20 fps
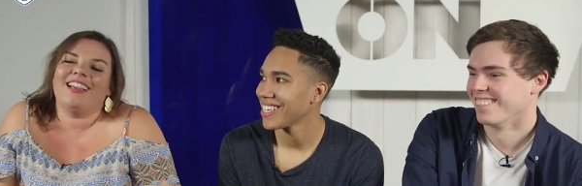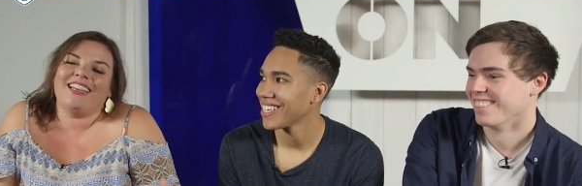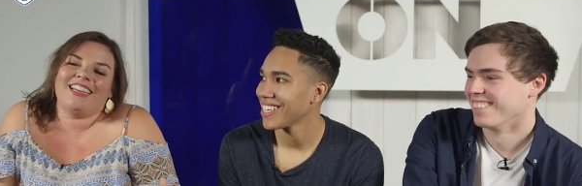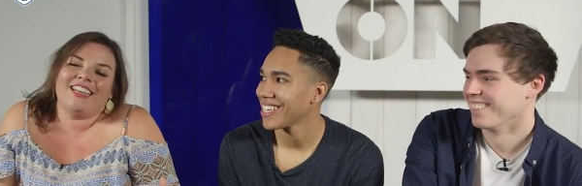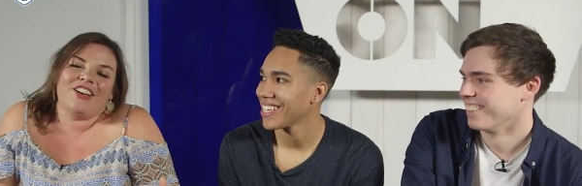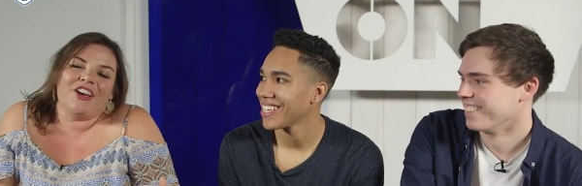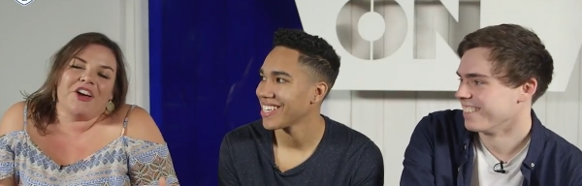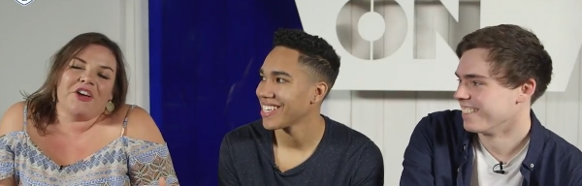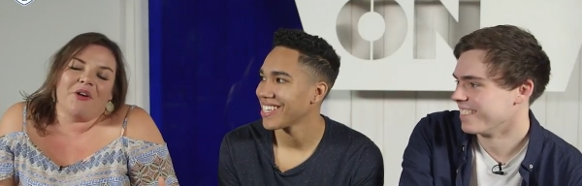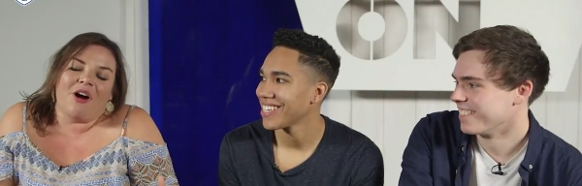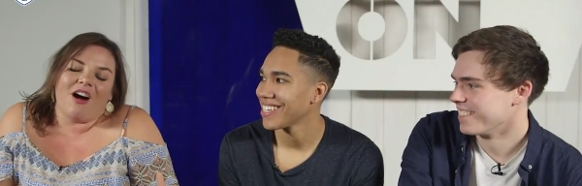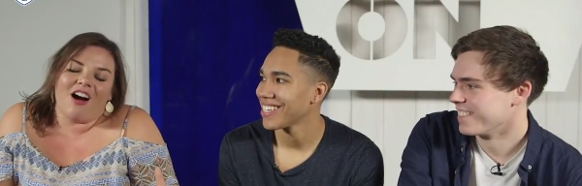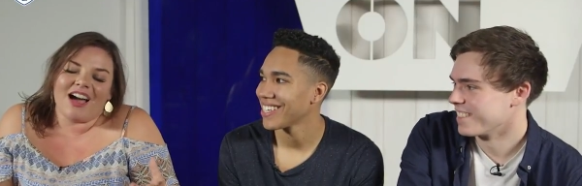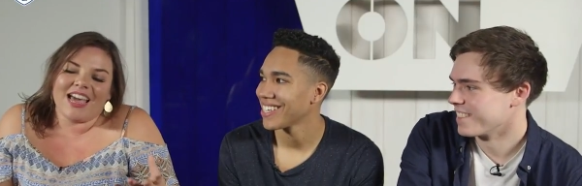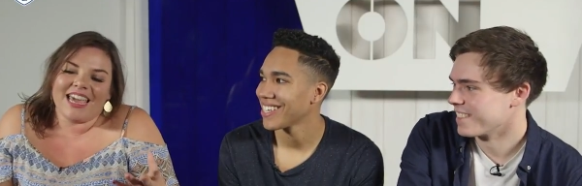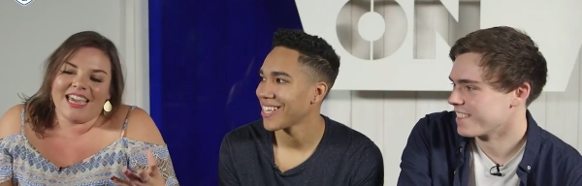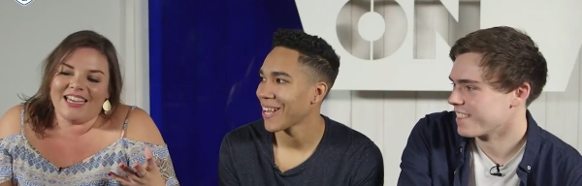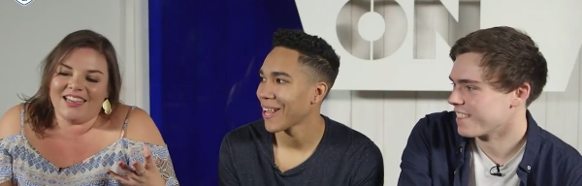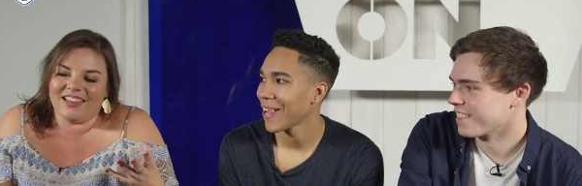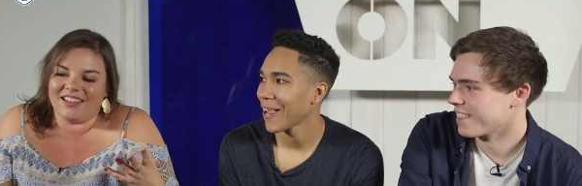Speaker 1: You
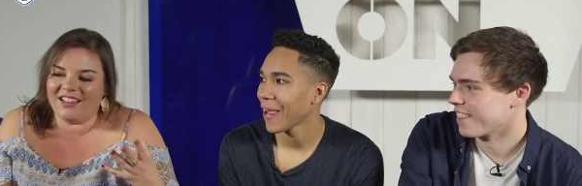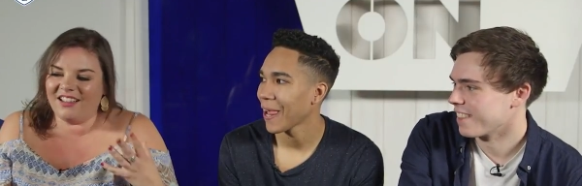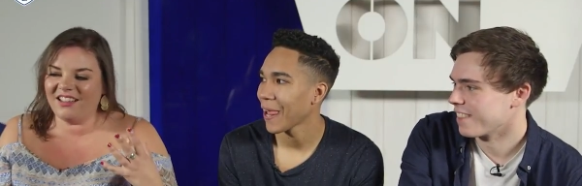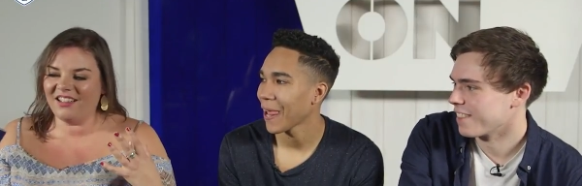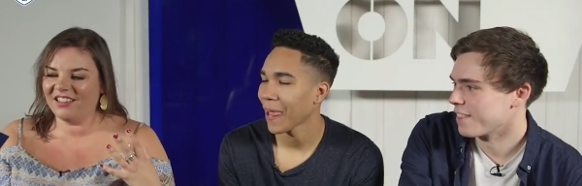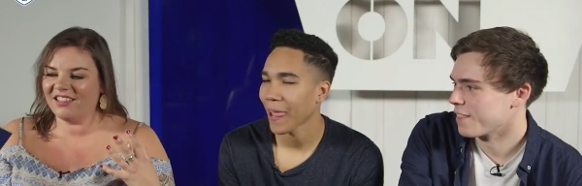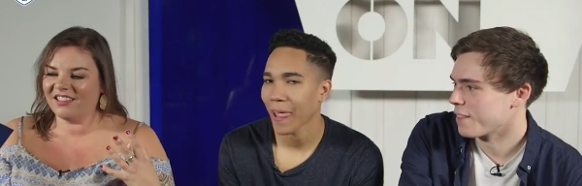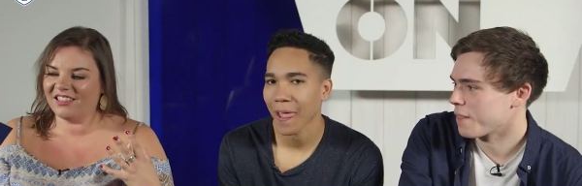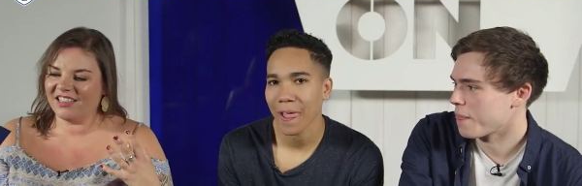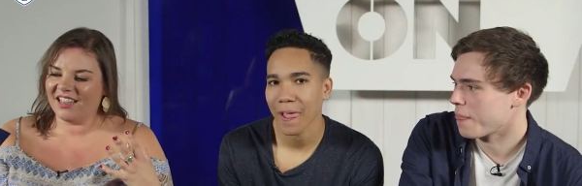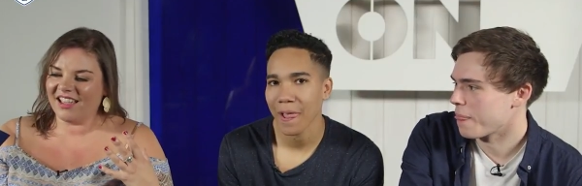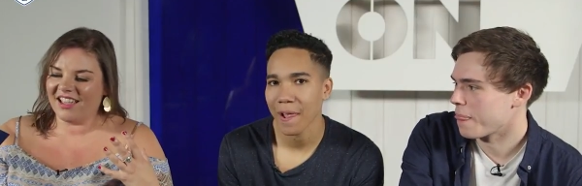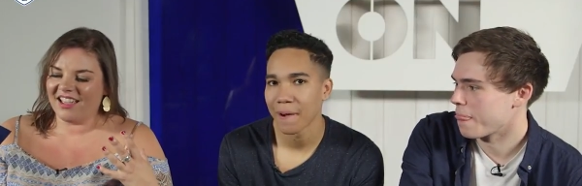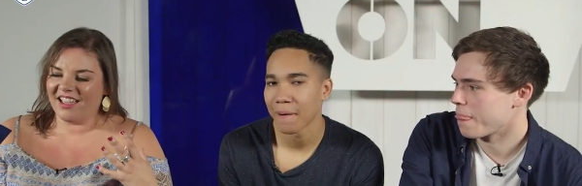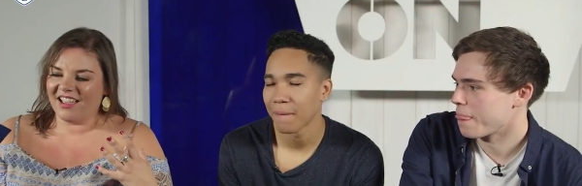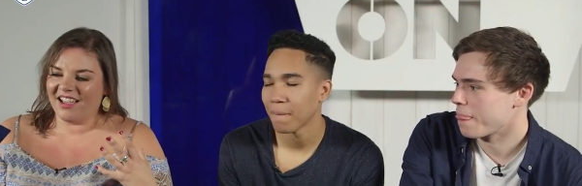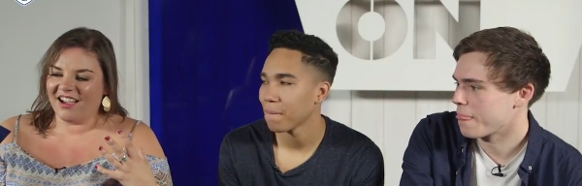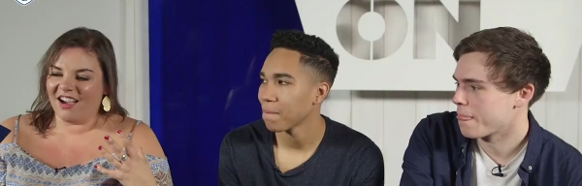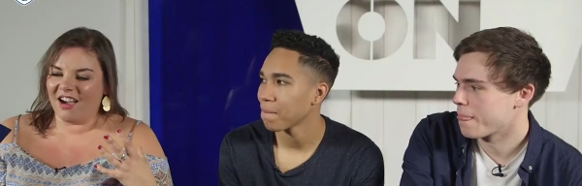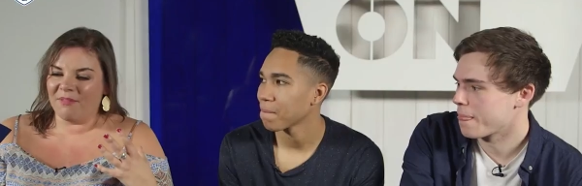know,
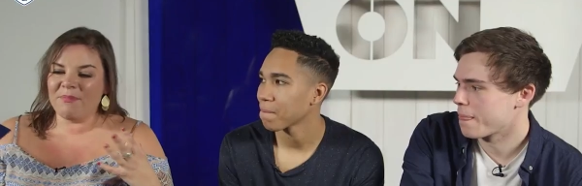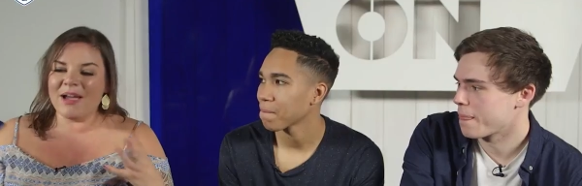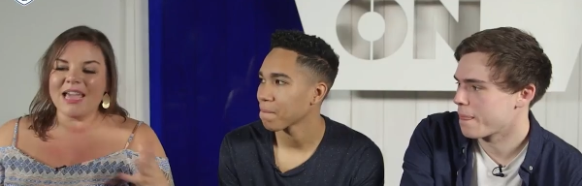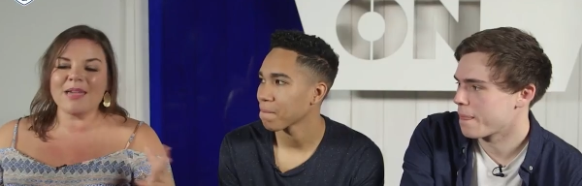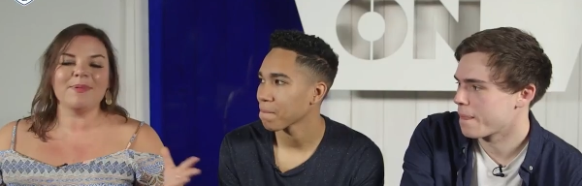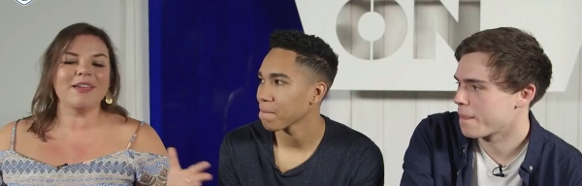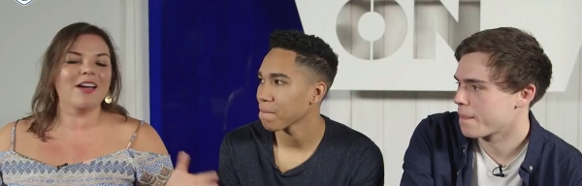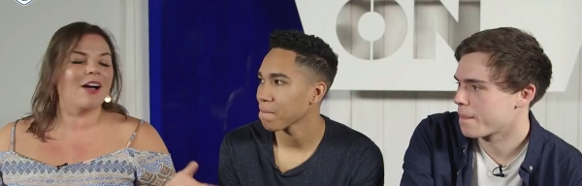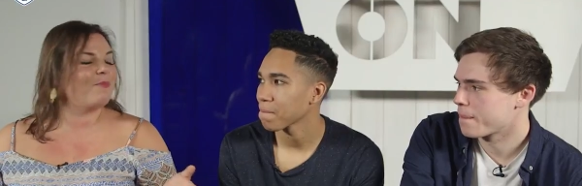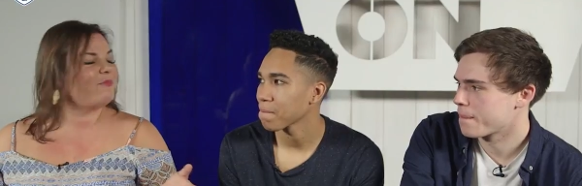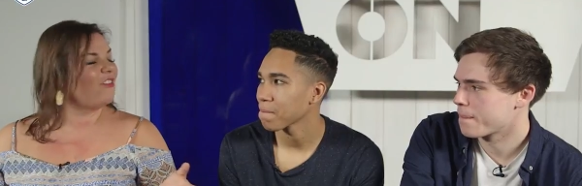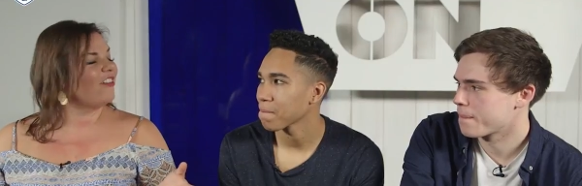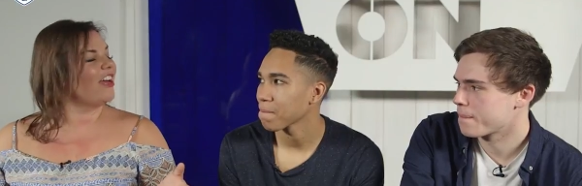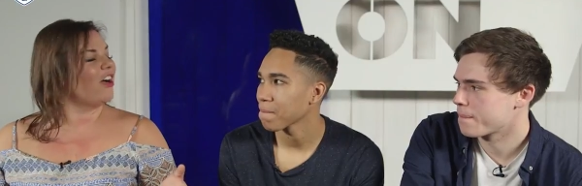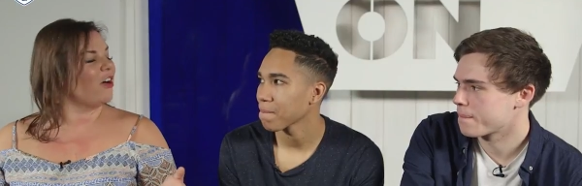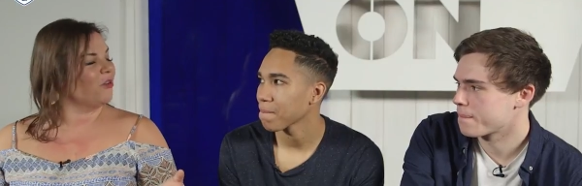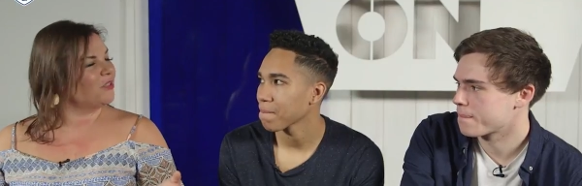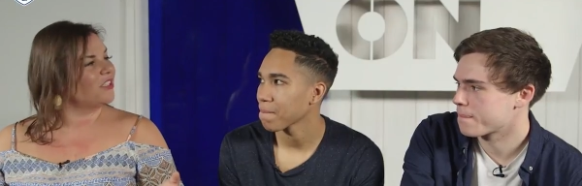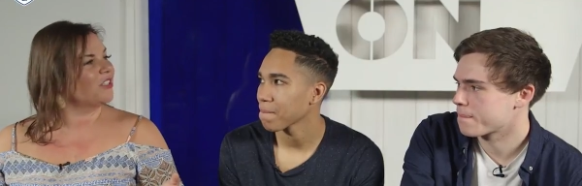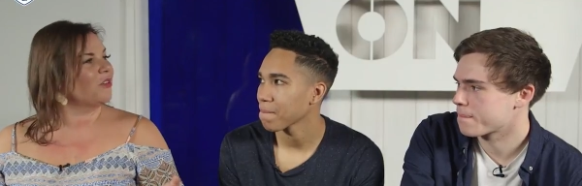maybe I'm very
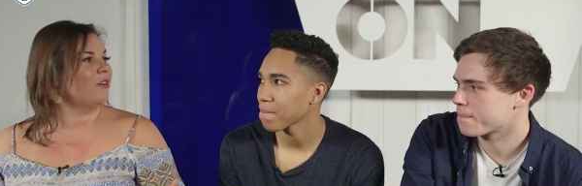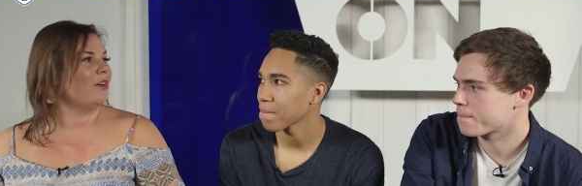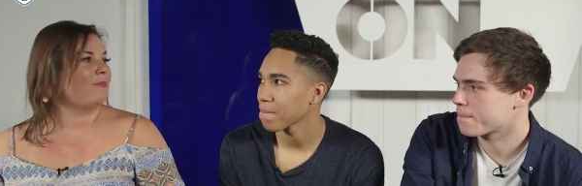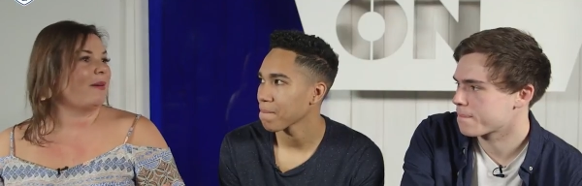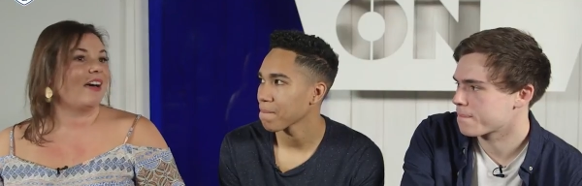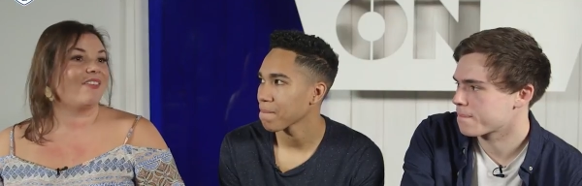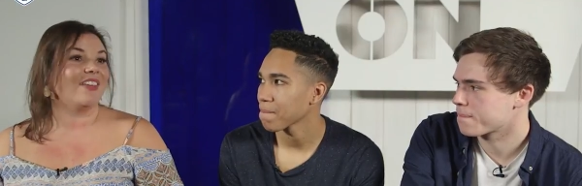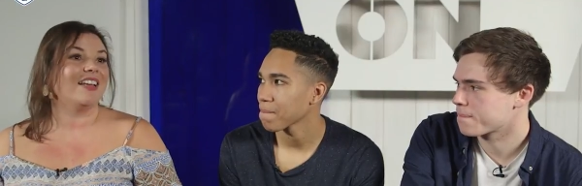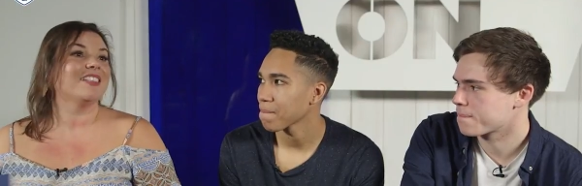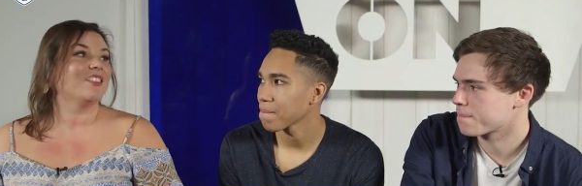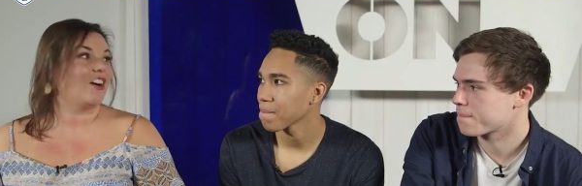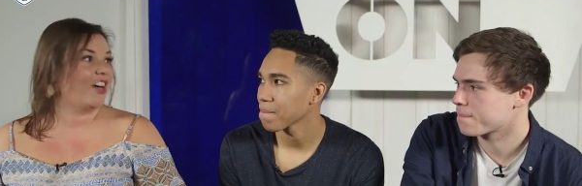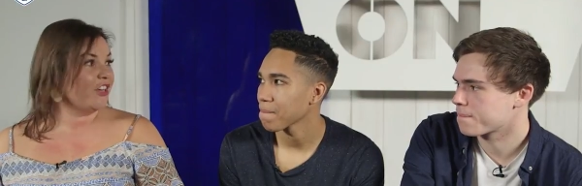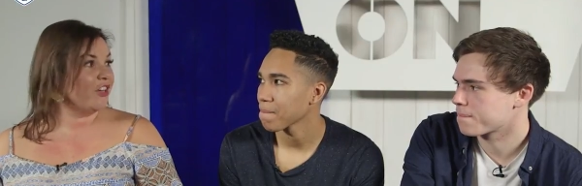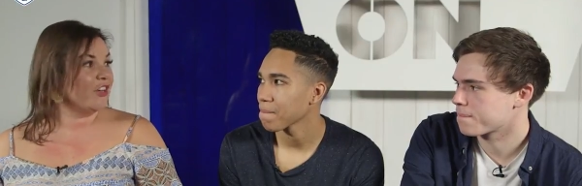old school about this, I